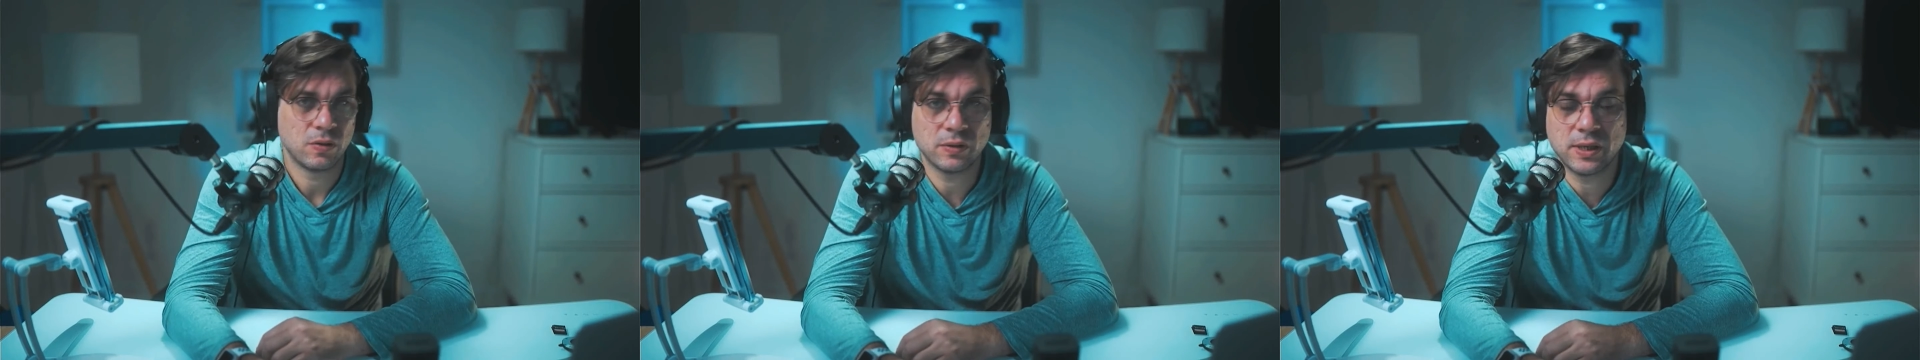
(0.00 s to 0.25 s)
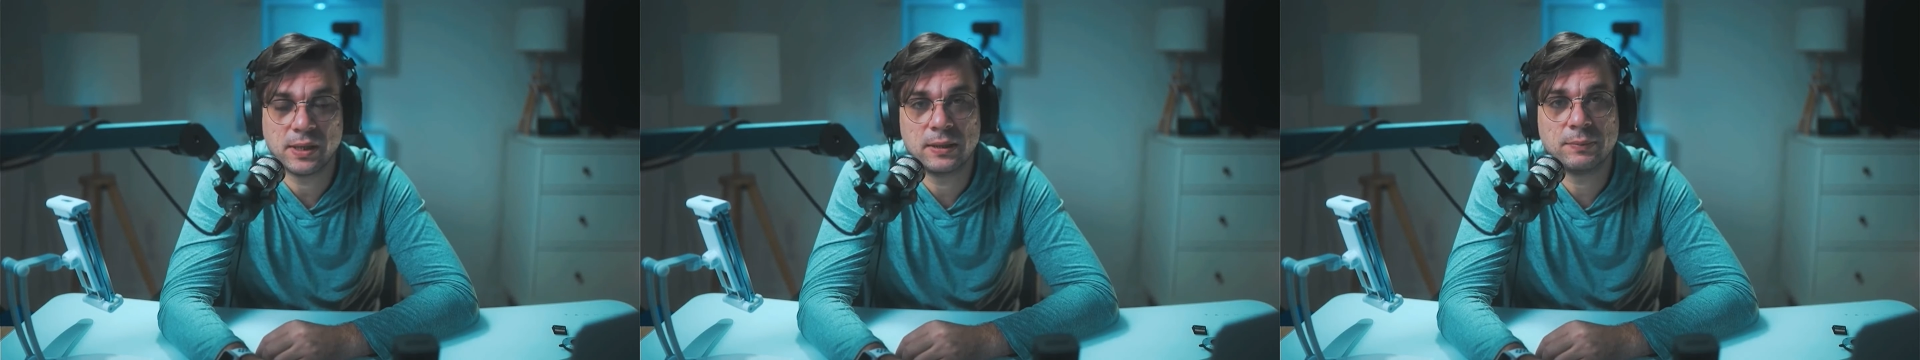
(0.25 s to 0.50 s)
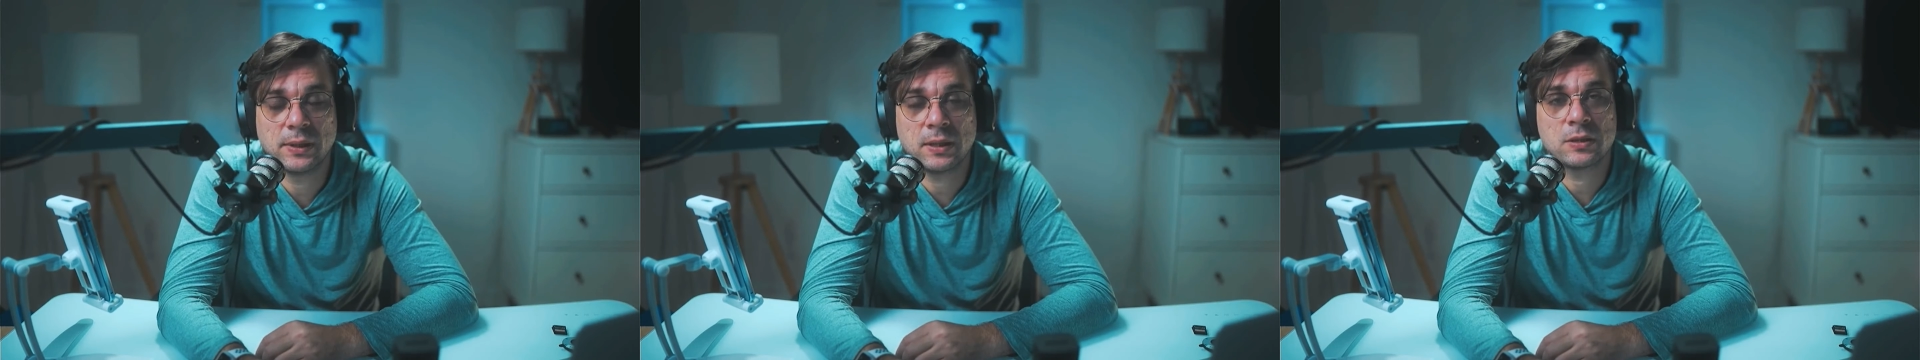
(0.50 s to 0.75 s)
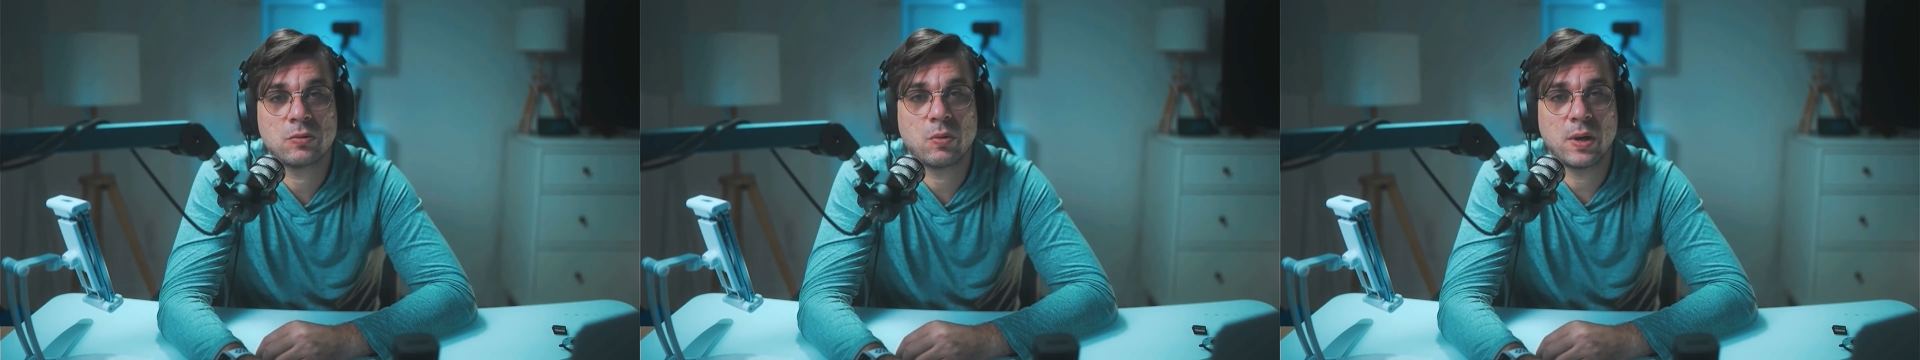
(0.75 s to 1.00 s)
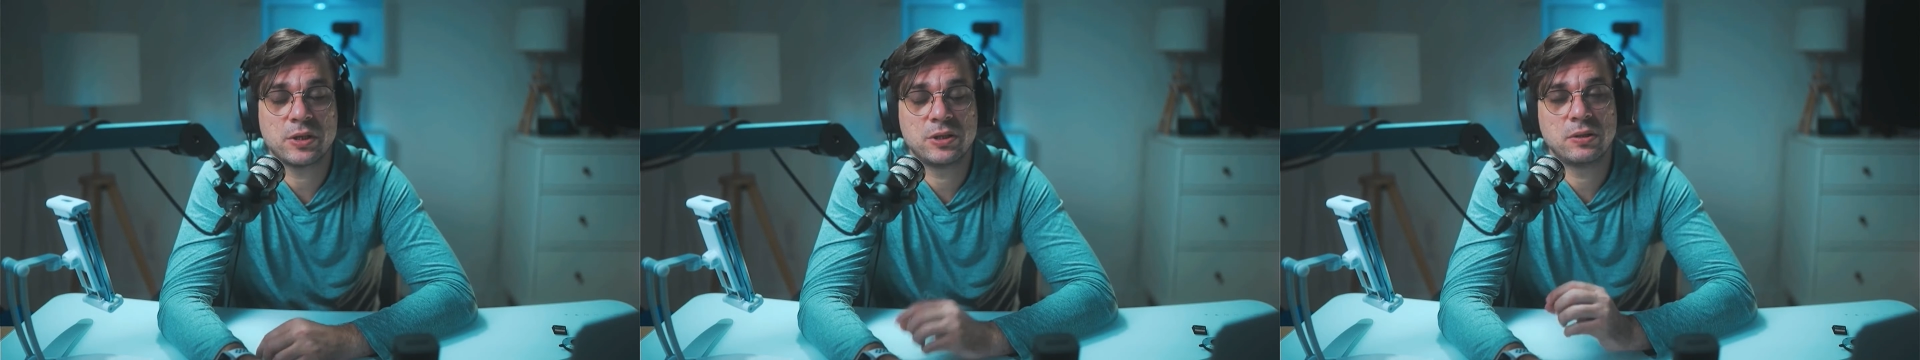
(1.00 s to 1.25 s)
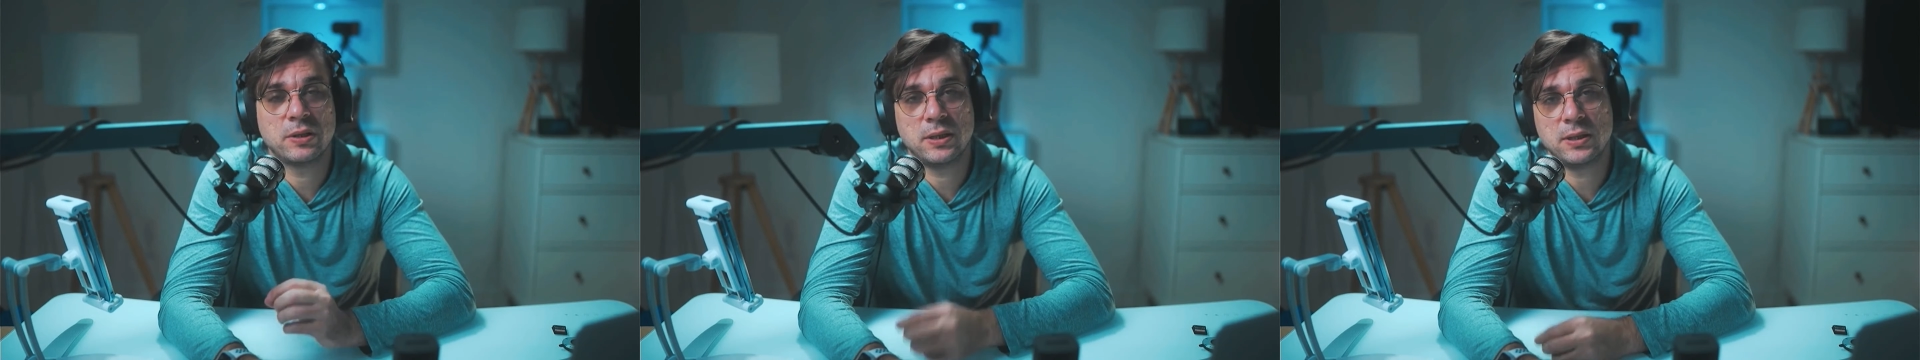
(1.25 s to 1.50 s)
Okay, and my next
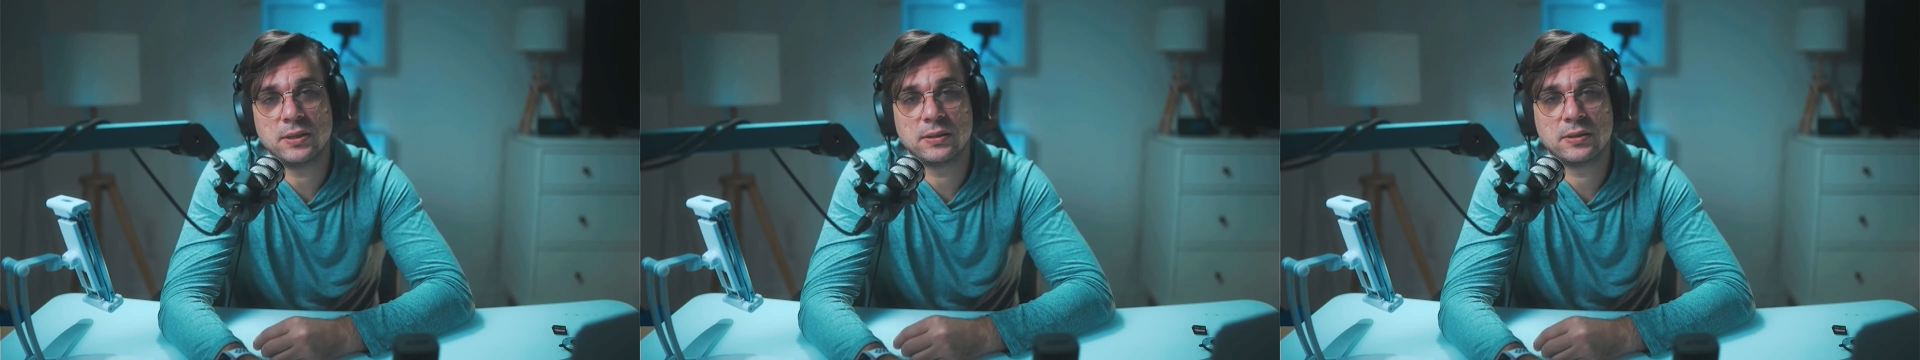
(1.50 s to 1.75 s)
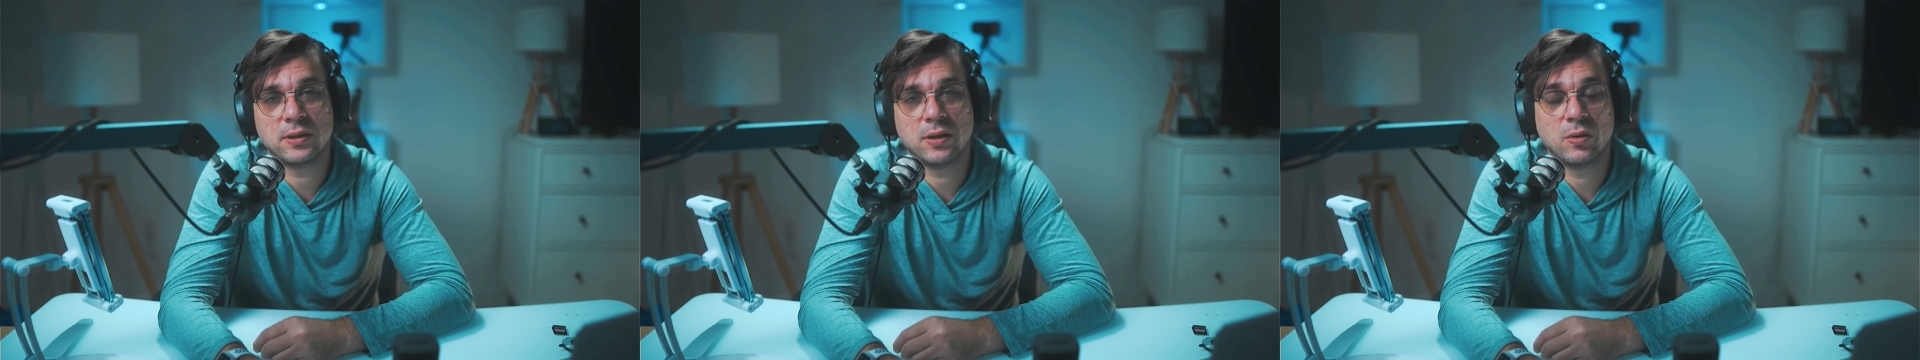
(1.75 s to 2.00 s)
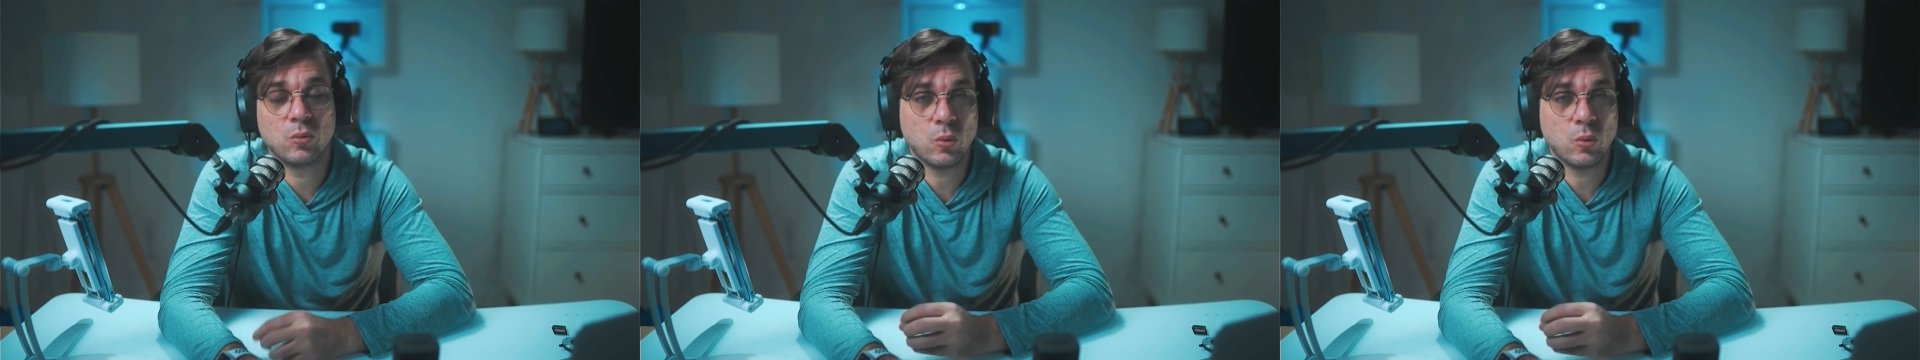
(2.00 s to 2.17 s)
question is,